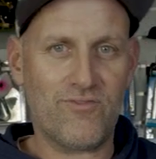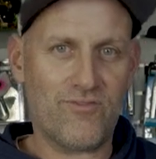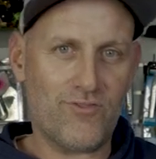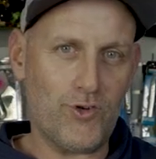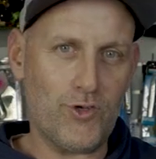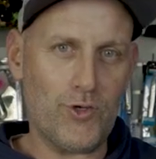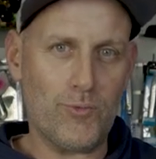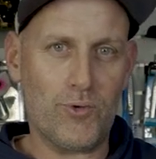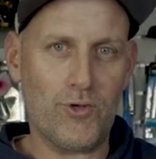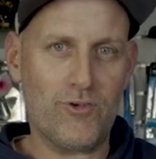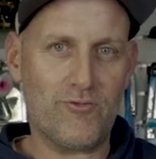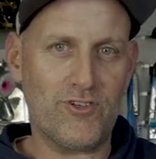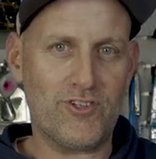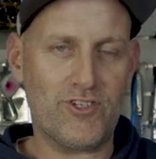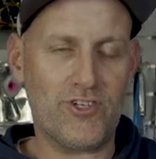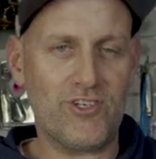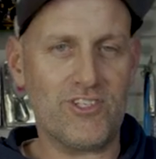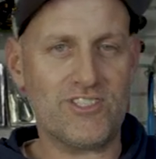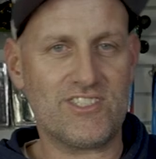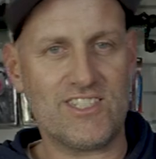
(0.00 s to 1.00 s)
for your
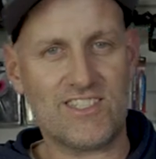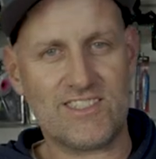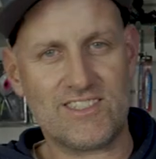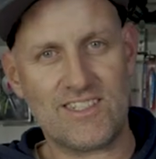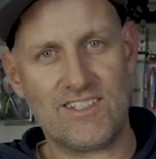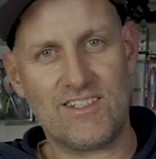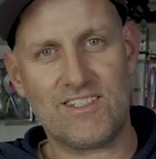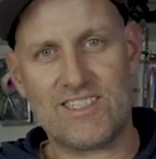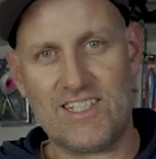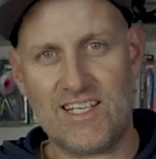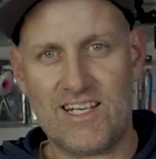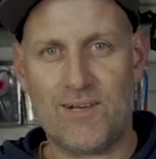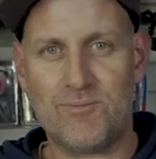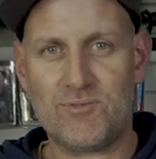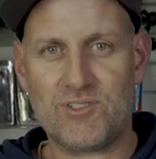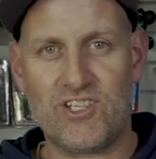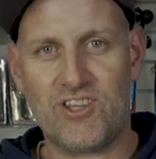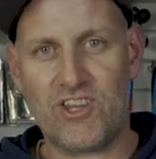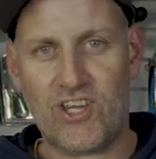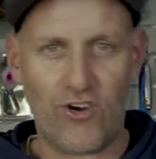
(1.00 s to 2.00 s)
bluefin tuna
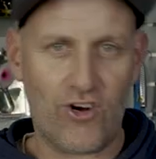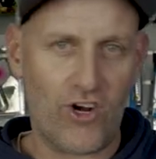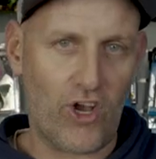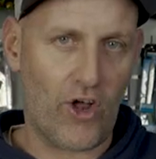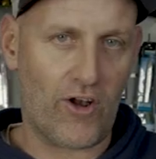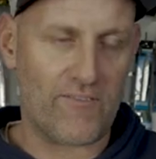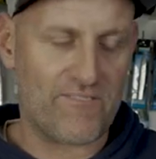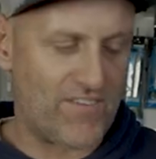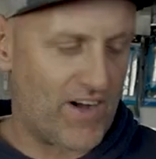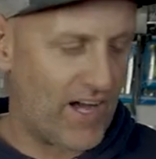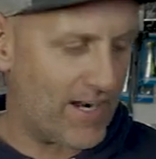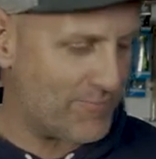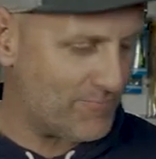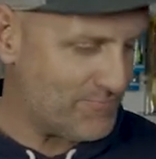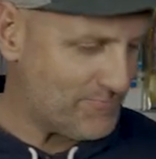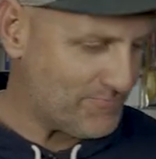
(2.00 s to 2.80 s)
setups. They're a lot of fun.